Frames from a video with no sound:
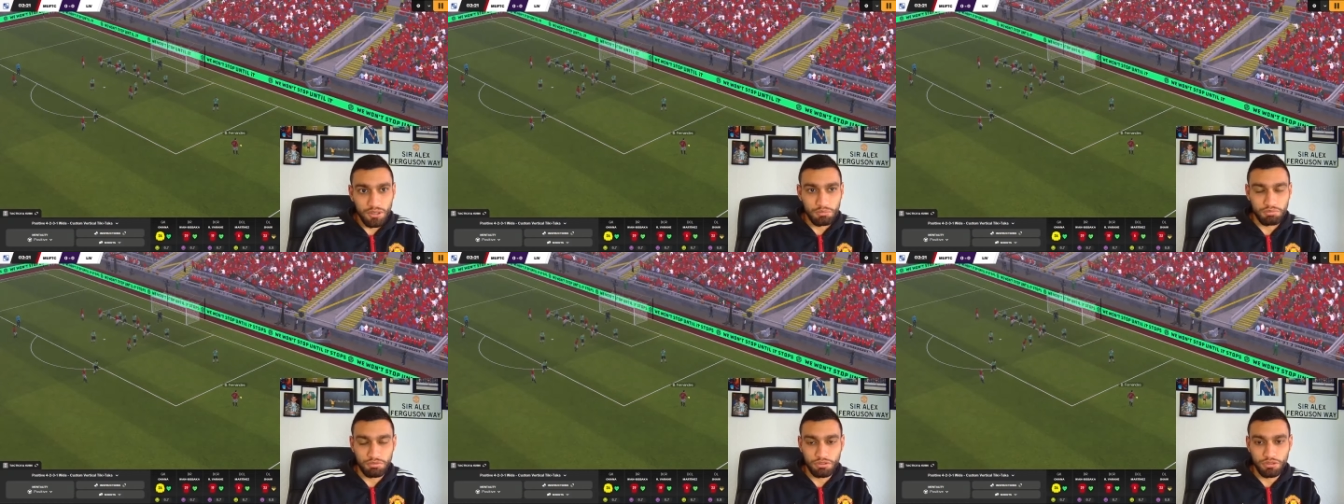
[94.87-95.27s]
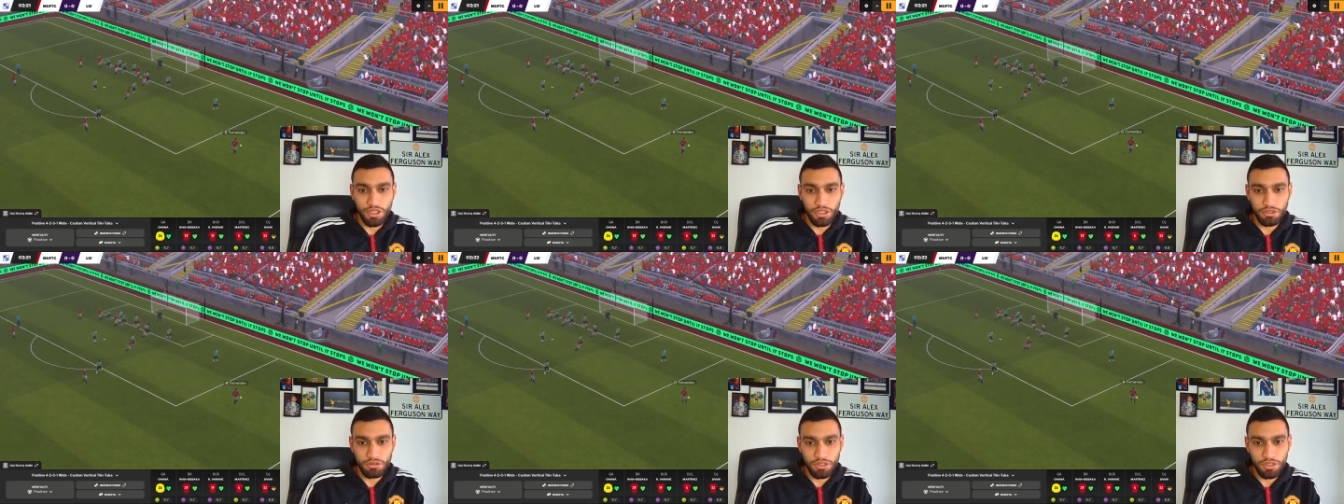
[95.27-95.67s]

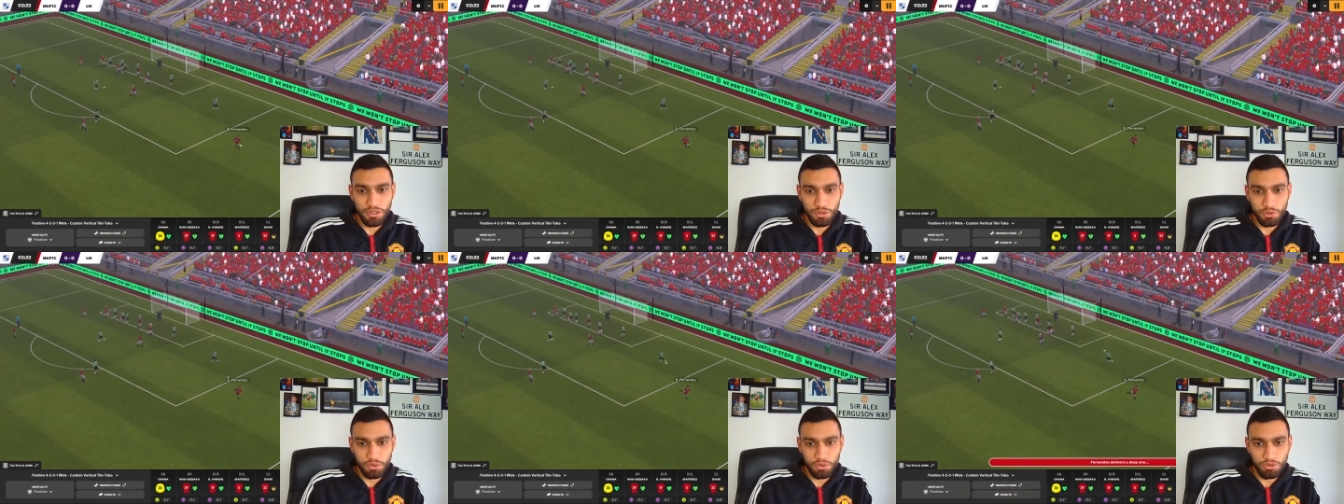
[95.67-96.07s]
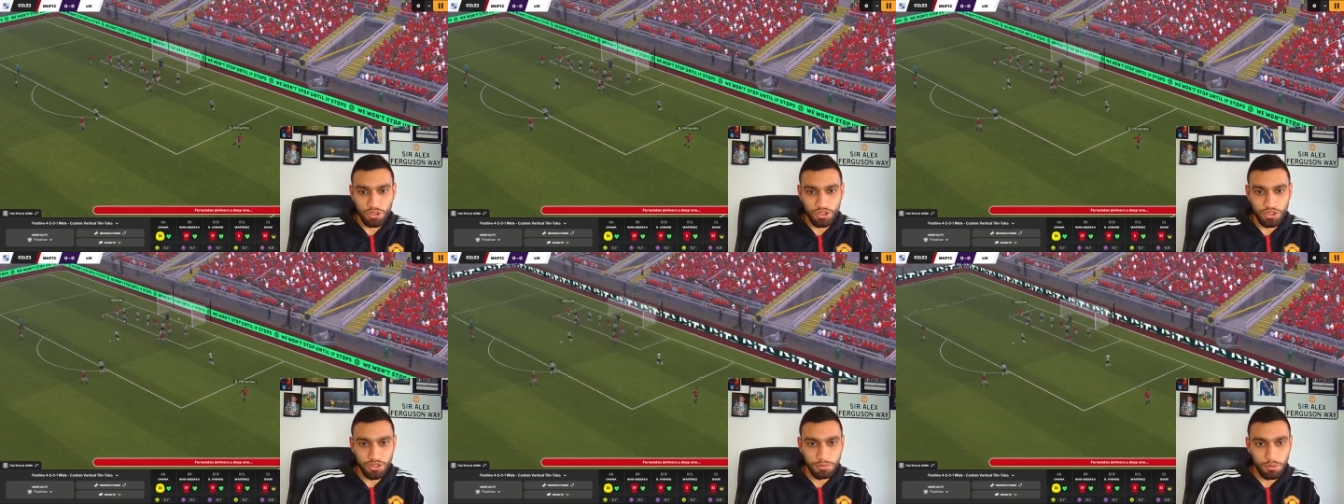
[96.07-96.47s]
Bruno
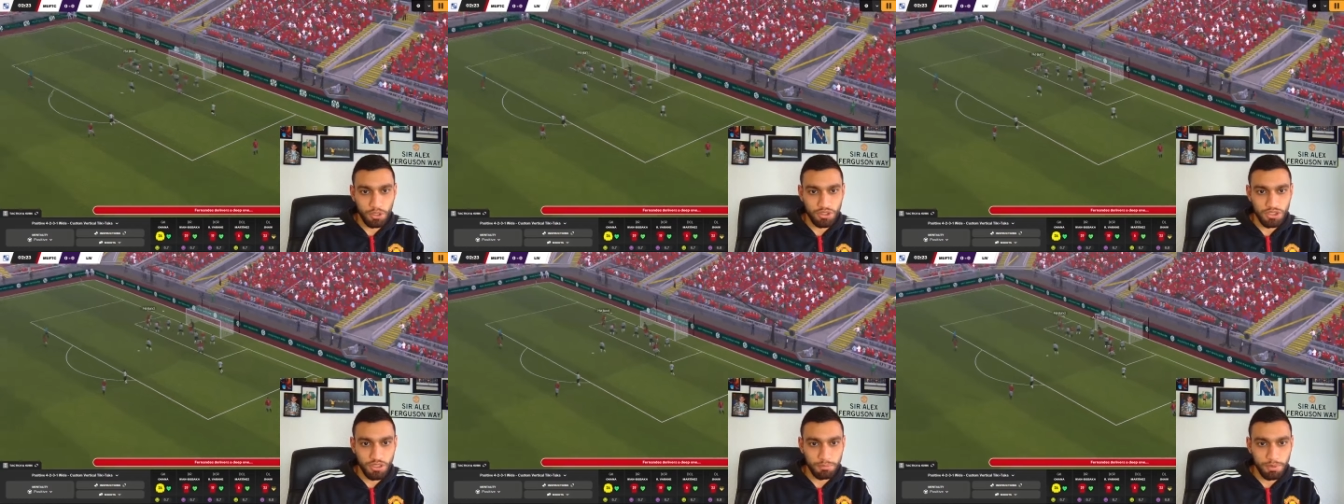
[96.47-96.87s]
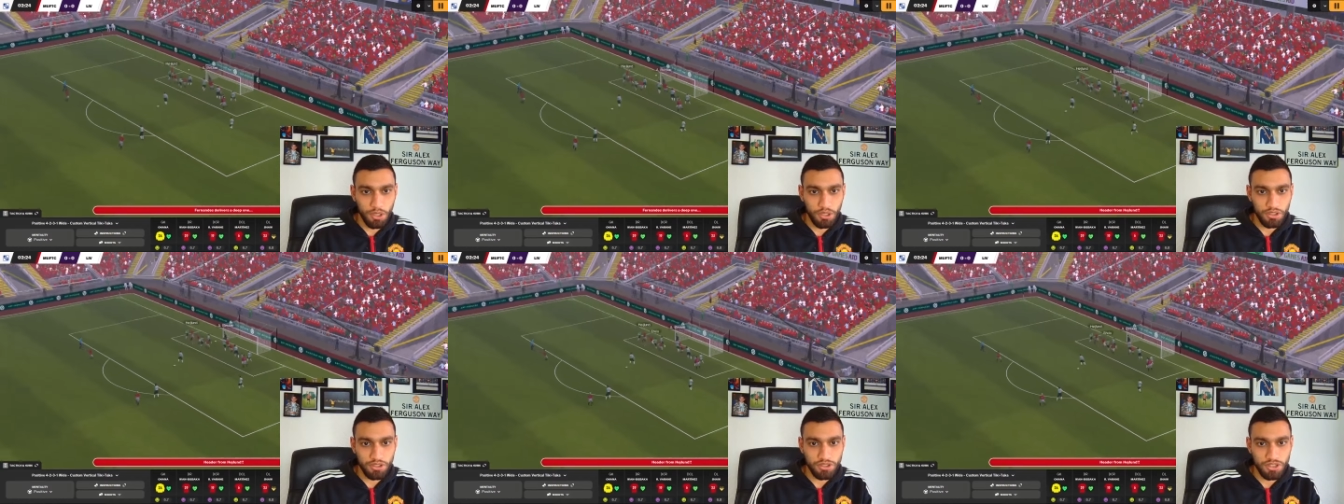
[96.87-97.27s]
crosses the ball into the
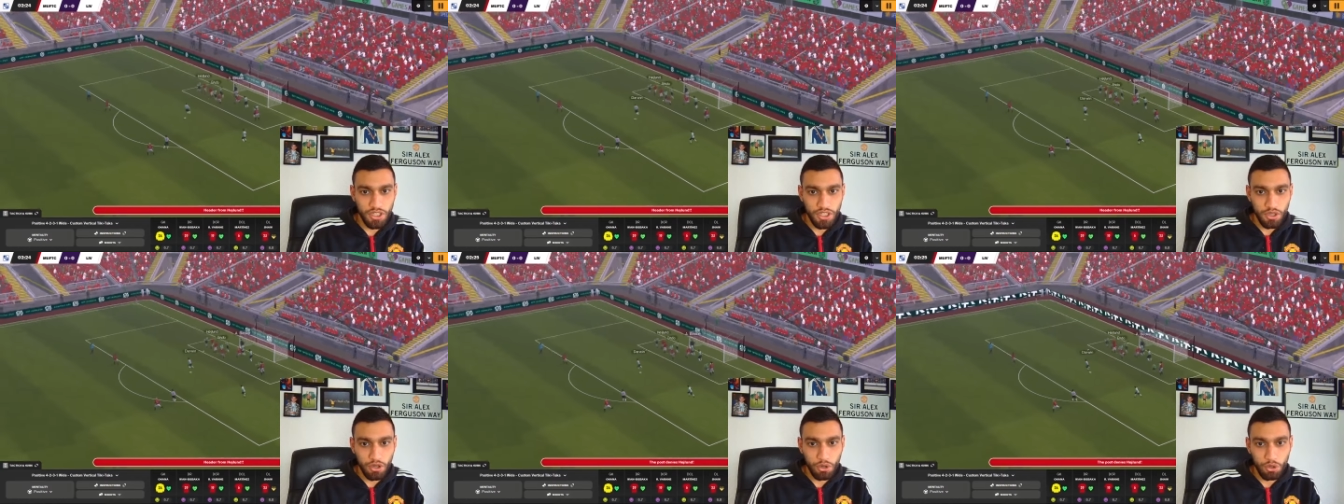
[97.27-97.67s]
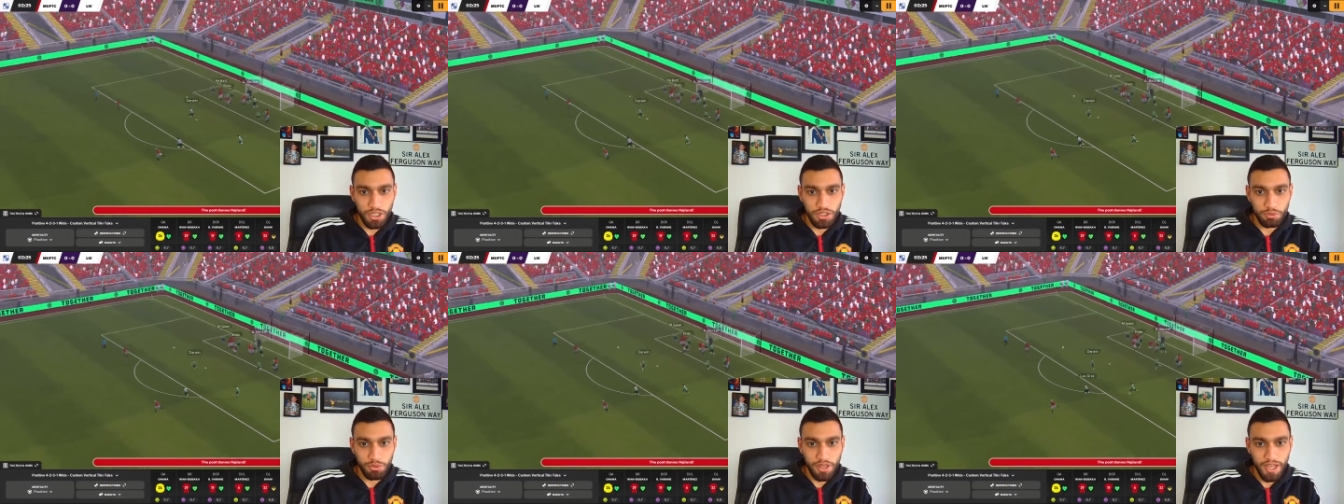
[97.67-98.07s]
box.
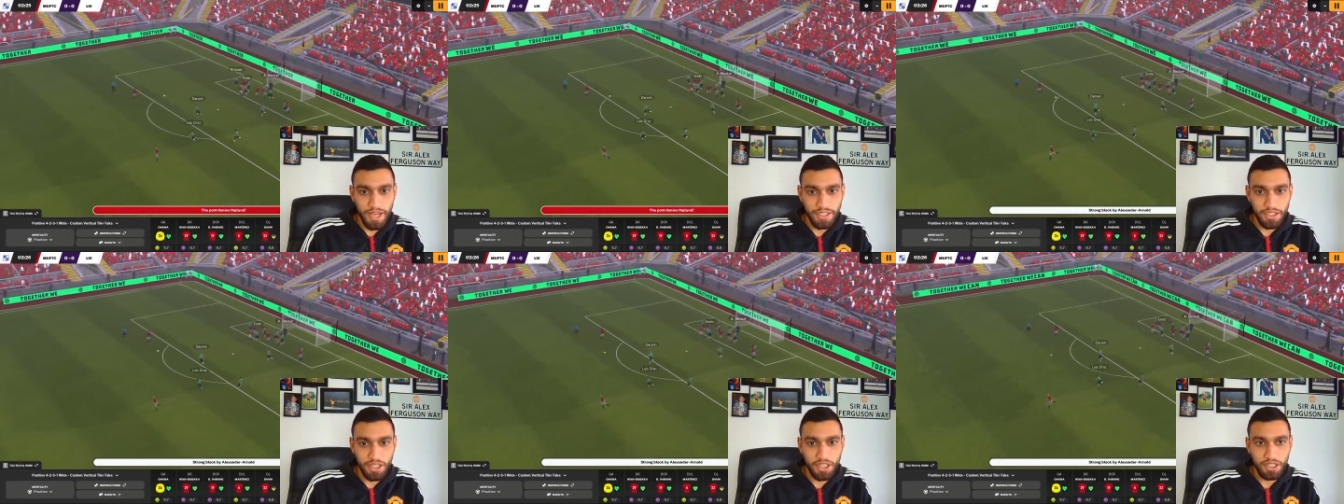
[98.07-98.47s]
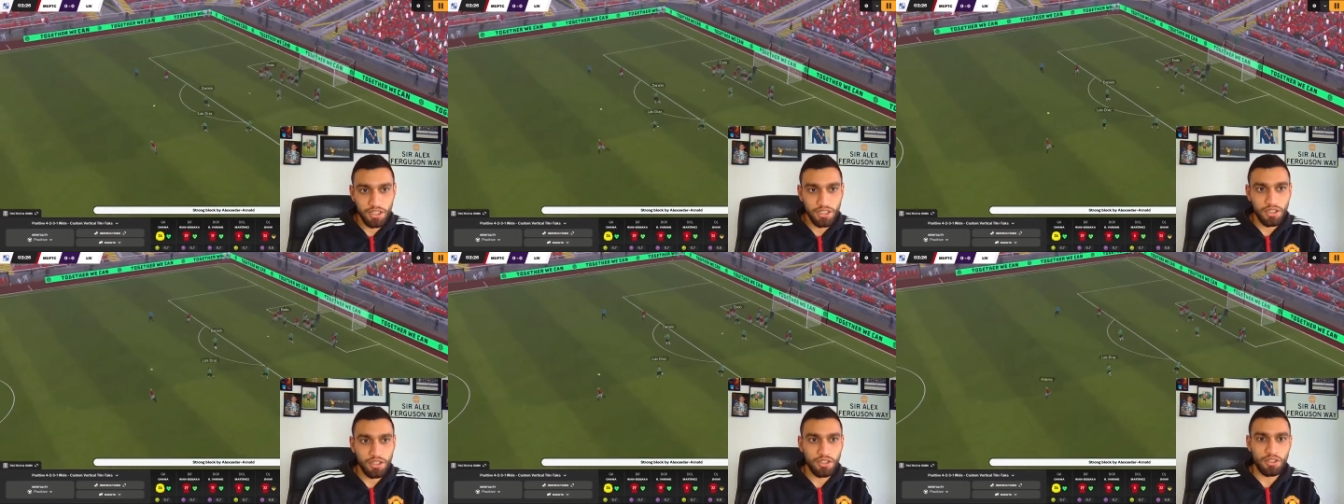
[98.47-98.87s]
Højlund with a header.
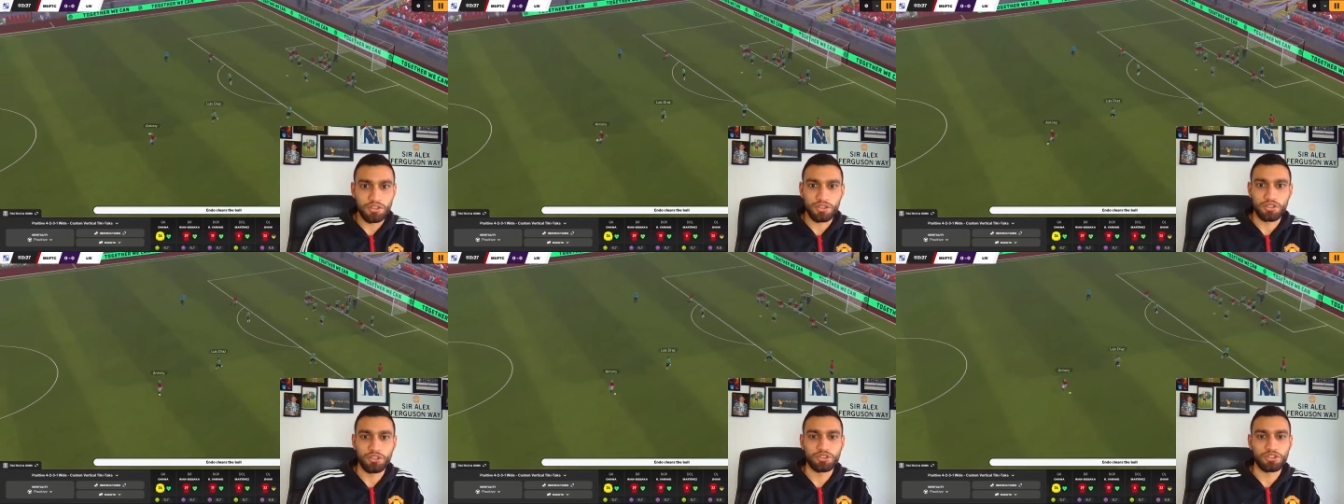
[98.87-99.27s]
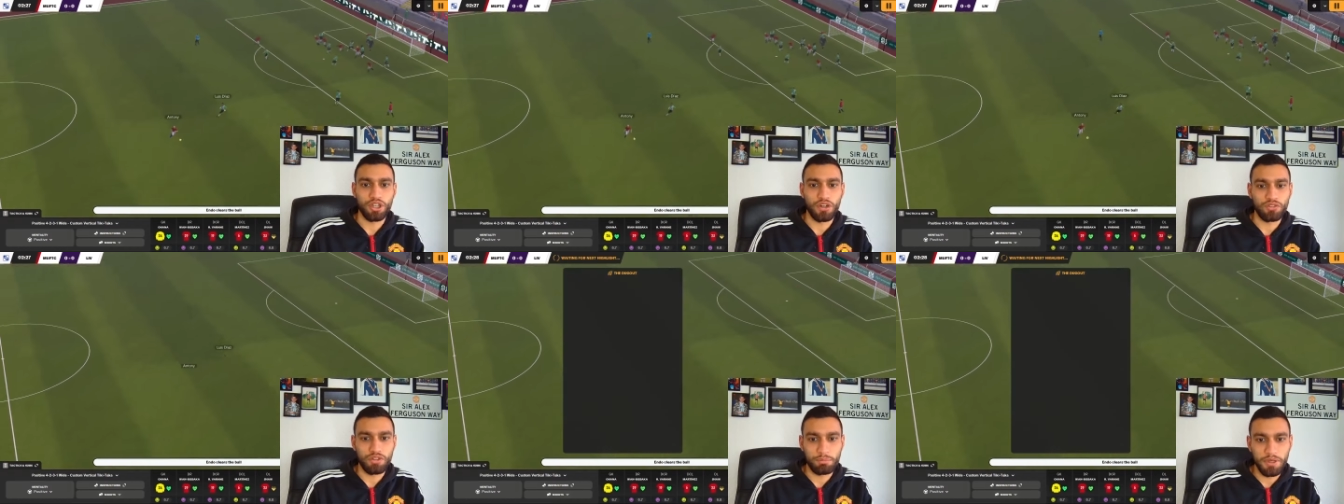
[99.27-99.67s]
Good
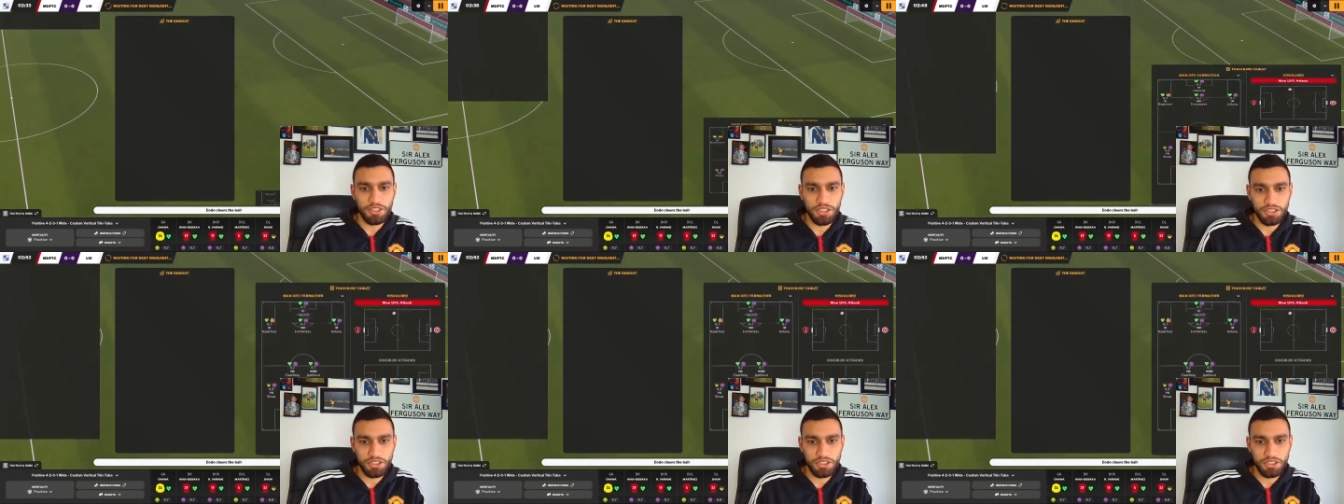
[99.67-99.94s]
start from Manchester